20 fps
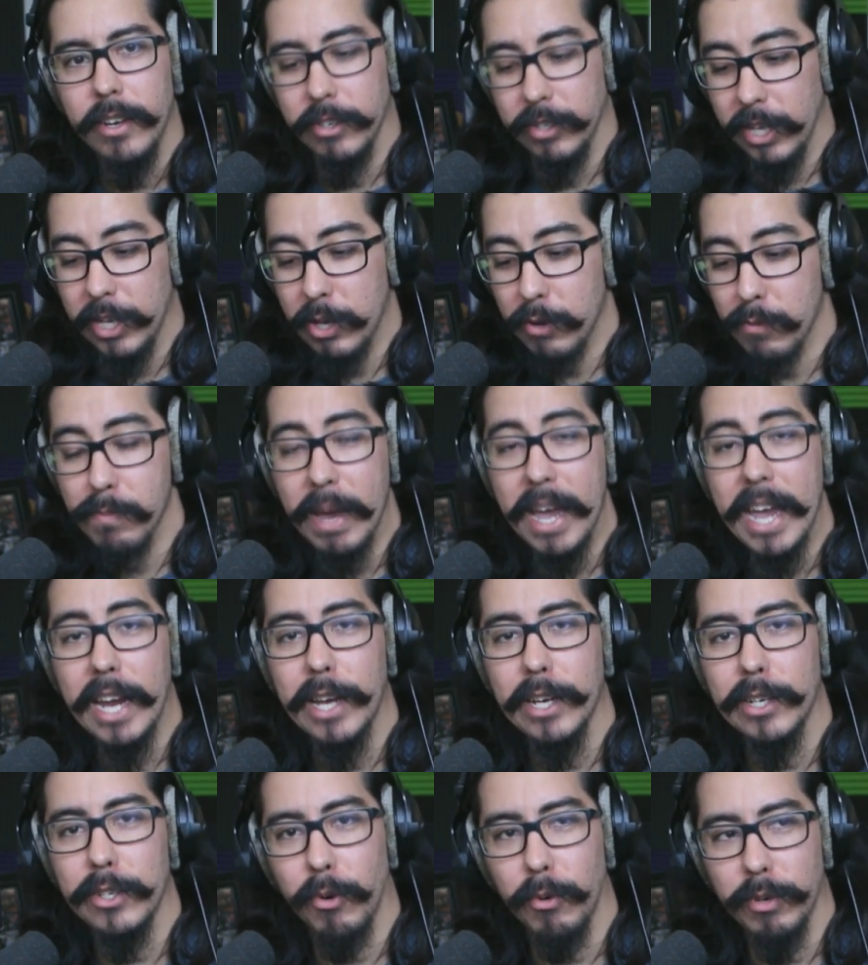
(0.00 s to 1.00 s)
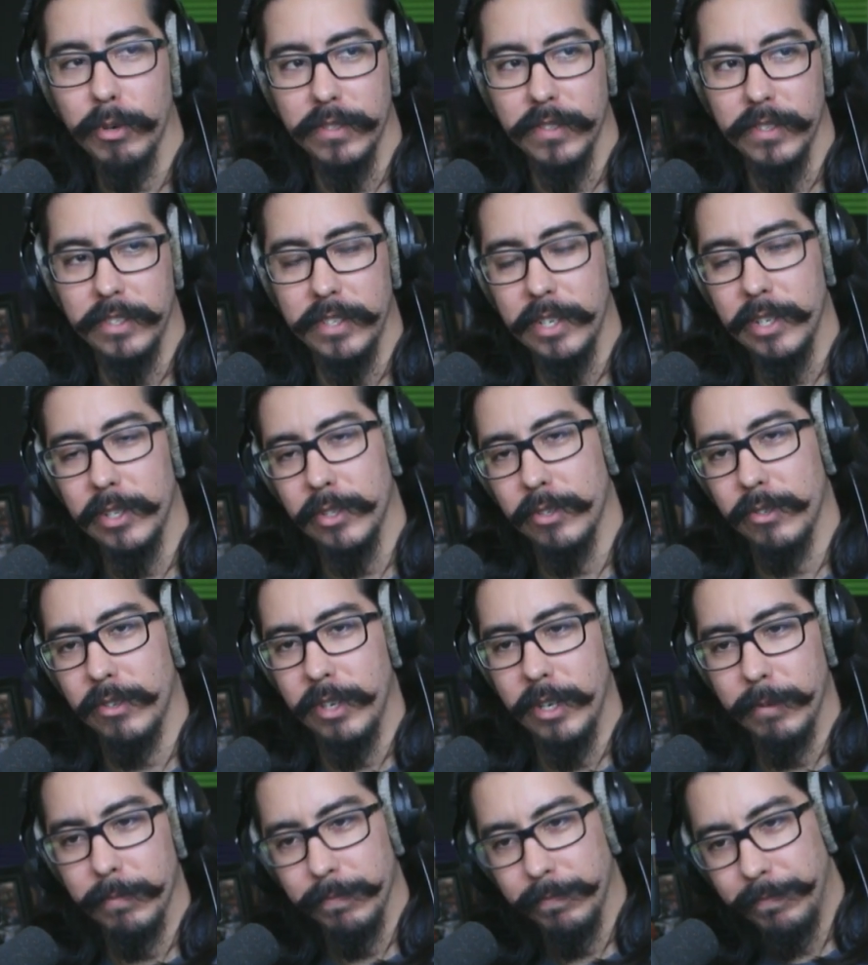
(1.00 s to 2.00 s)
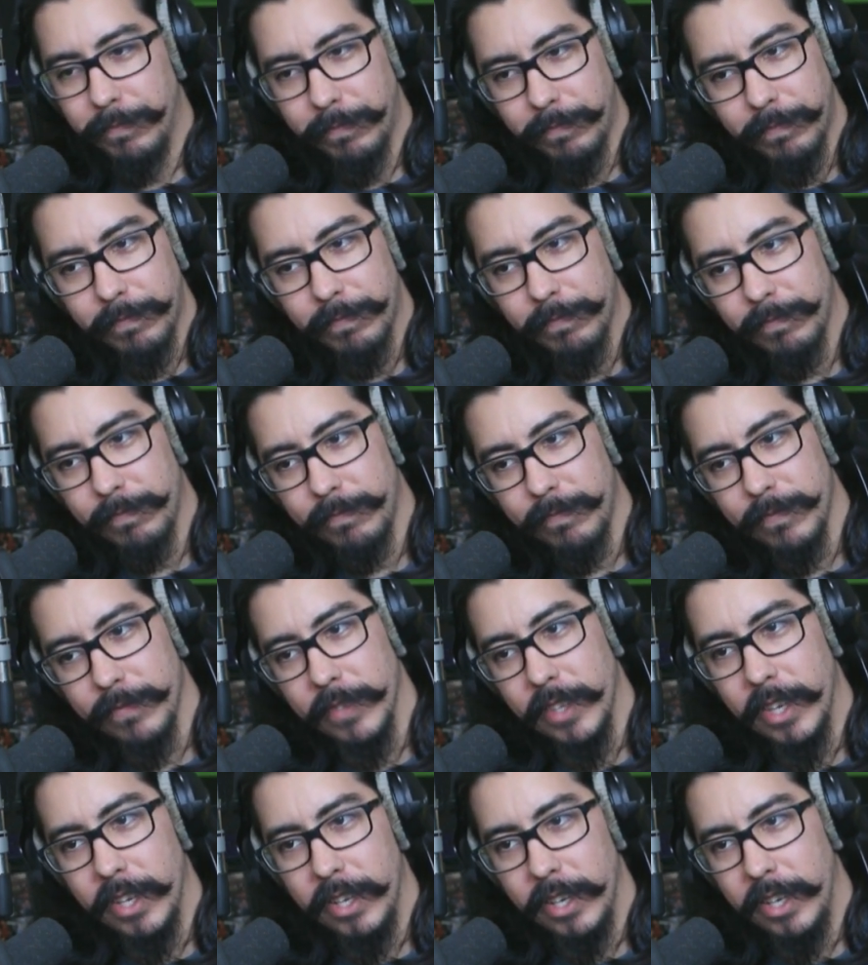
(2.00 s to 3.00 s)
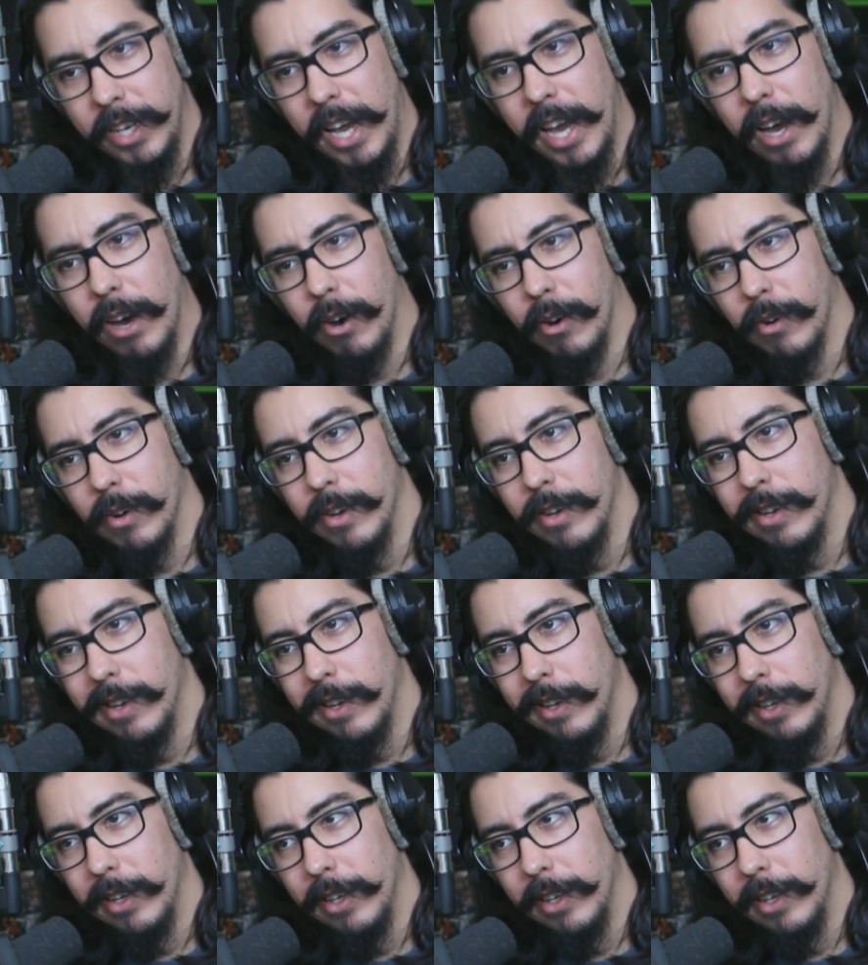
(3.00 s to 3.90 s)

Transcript: or that you make towards this industry. Now,